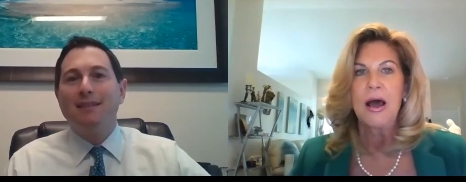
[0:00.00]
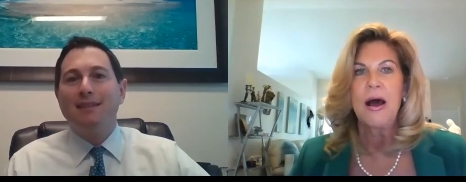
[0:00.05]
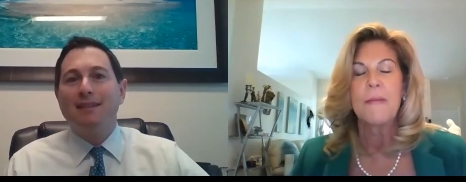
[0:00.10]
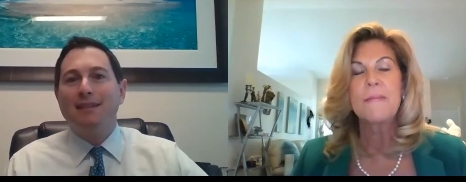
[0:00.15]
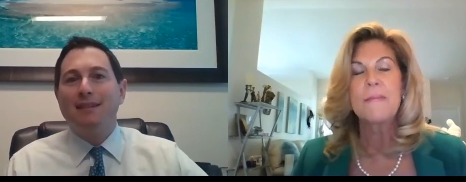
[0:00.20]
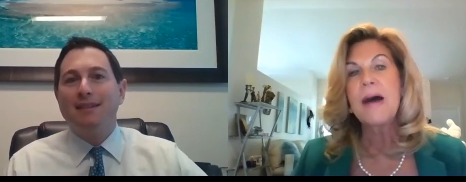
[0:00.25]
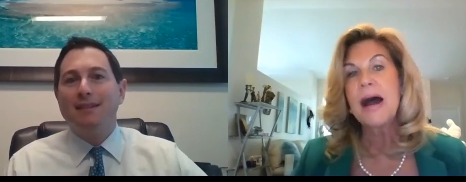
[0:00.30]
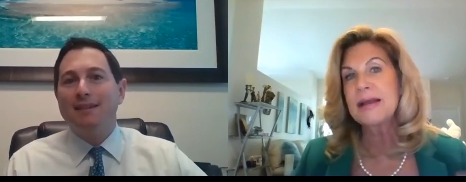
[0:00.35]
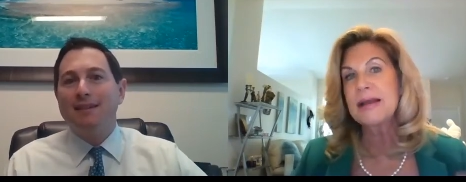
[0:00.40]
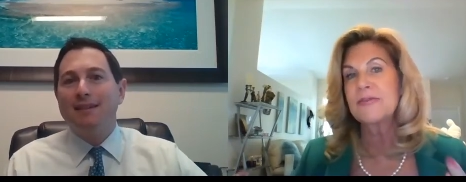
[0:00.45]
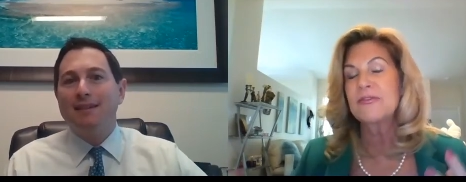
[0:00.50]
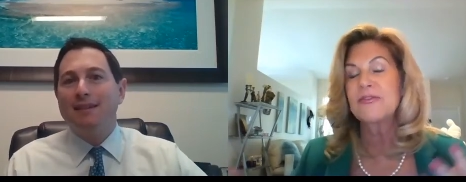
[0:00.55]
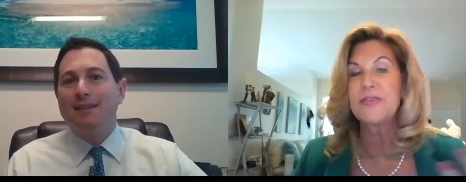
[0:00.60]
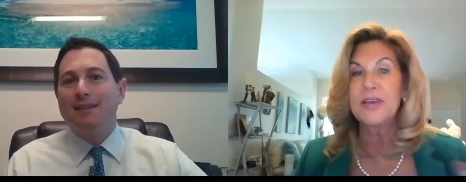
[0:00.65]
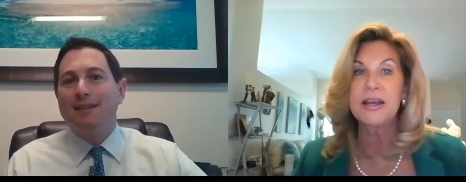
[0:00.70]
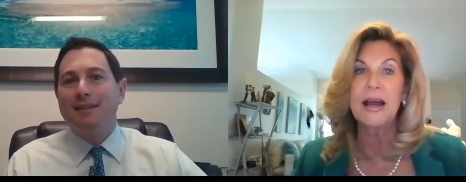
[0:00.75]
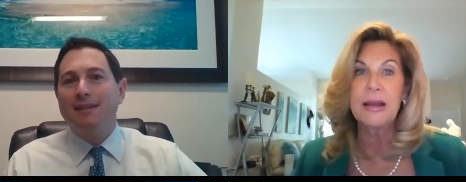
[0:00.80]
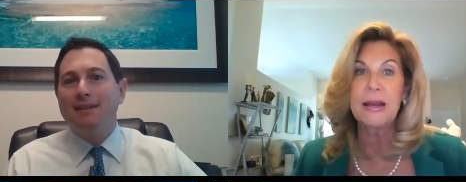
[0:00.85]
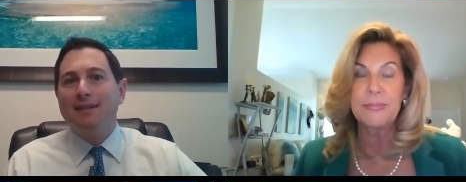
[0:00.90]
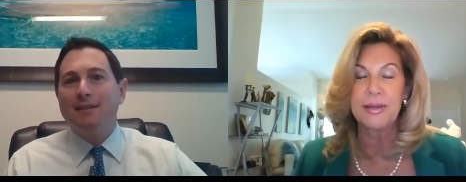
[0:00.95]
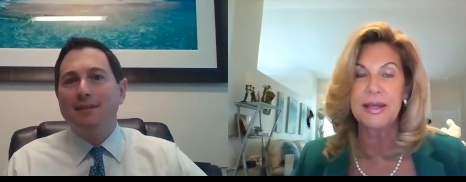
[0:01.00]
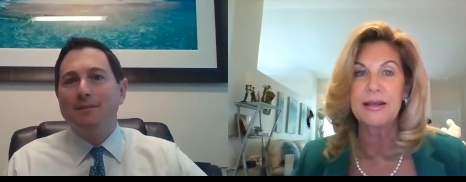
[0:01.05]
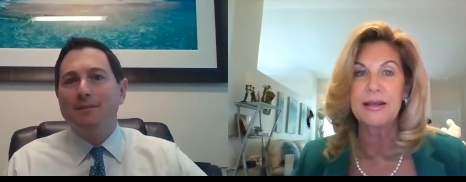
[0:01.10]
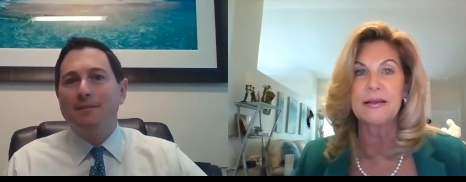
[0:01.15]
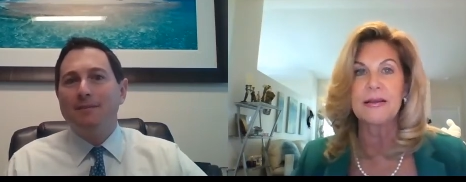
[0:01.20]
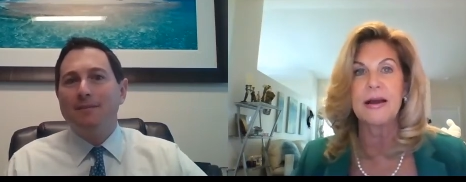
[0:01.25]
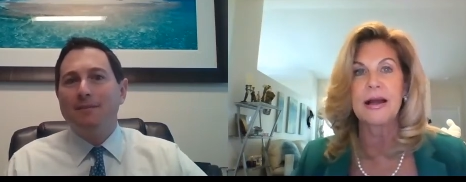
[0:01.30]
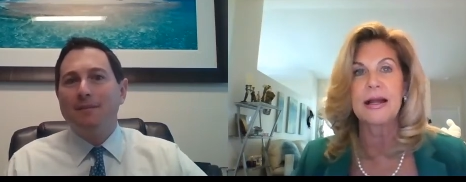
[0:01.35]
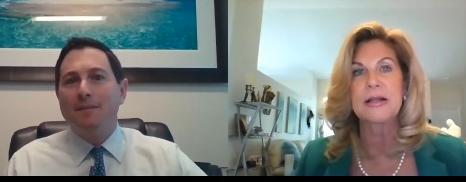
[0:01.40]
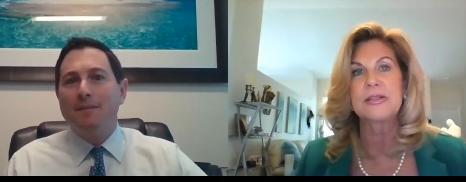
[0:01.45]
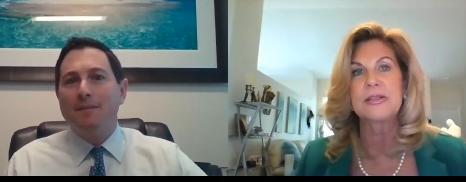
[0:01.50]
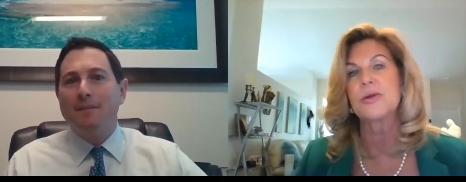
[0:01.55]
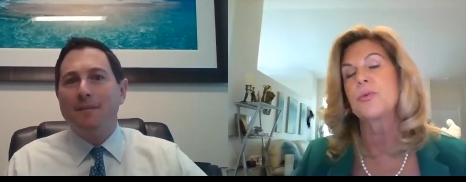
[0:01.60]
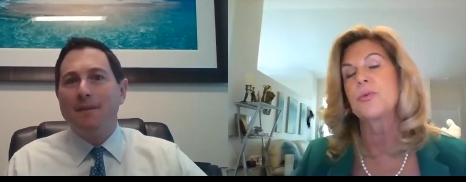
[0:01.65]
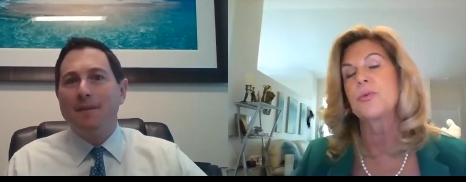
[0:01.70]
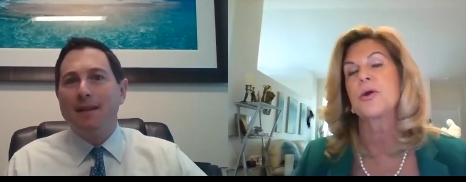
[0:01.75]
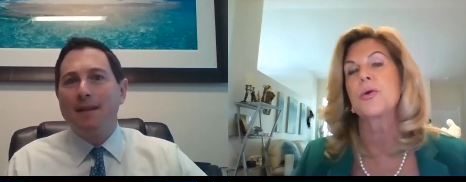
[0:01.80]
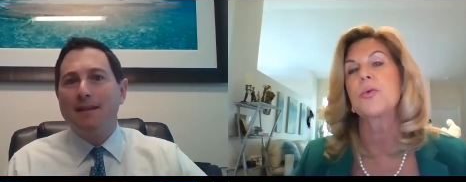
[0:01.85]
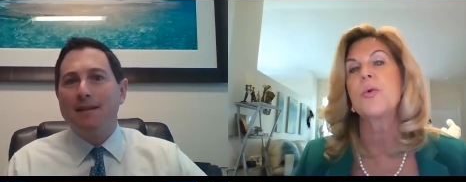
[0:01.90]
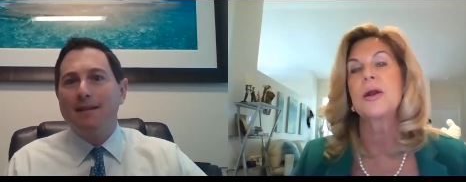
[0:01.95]
Speaker 1: my VIP clients who
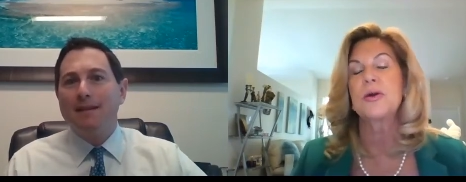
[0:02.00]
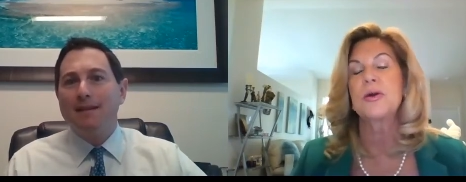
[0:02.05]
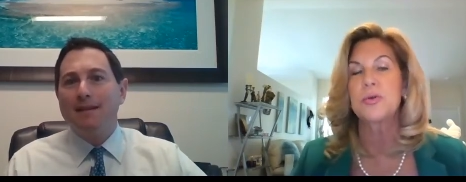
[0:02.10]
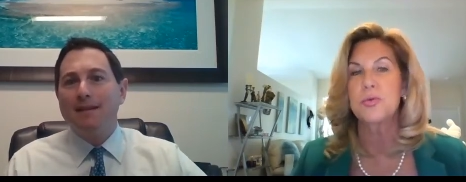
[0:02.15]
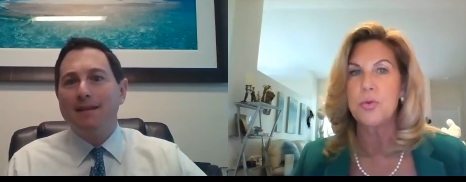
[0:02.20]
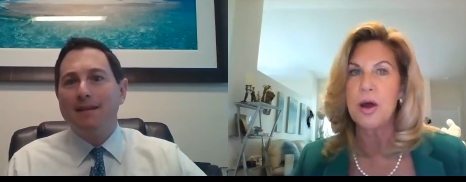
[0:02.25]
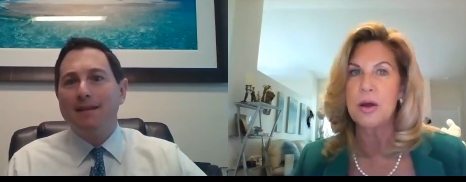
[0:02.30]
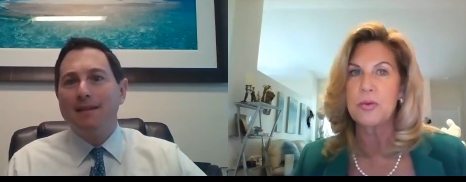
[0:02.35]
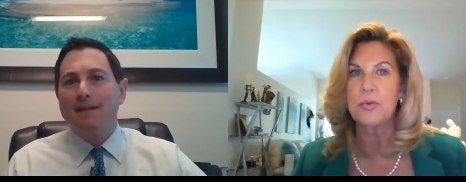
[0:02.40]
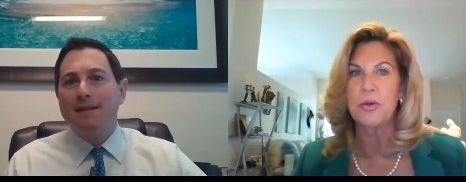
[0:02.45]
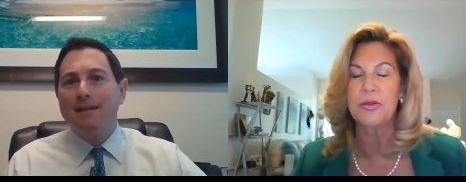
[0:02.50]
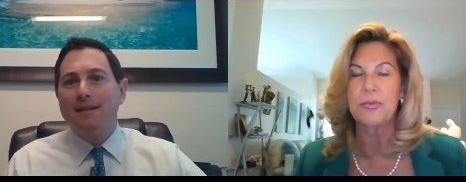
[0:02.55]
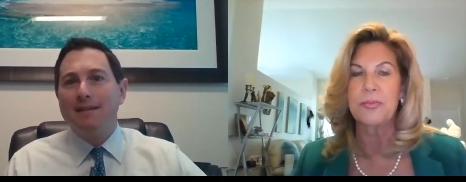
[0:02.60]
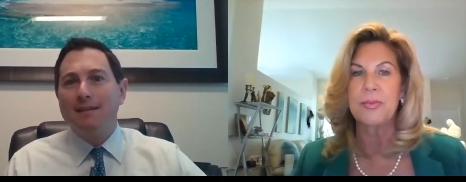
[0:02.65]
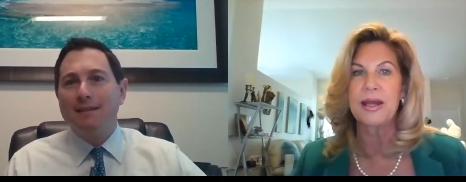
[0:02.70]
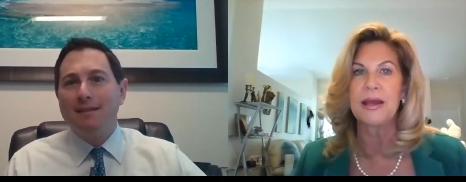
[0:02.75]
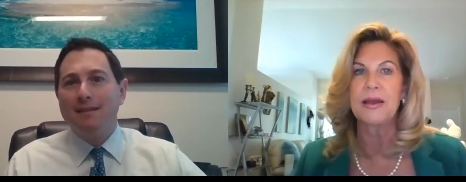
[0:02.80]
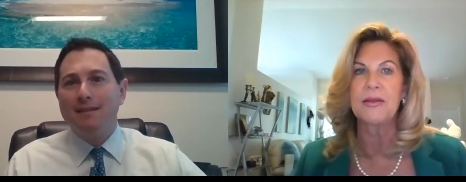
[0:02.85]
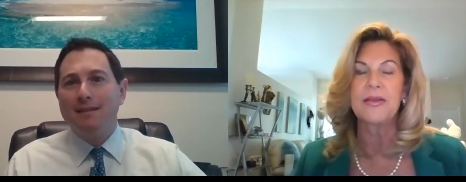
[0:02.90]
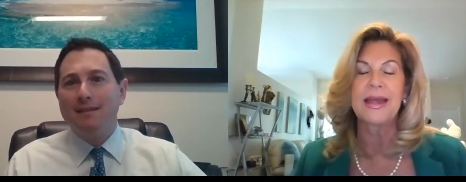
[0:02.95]
work one on one with me,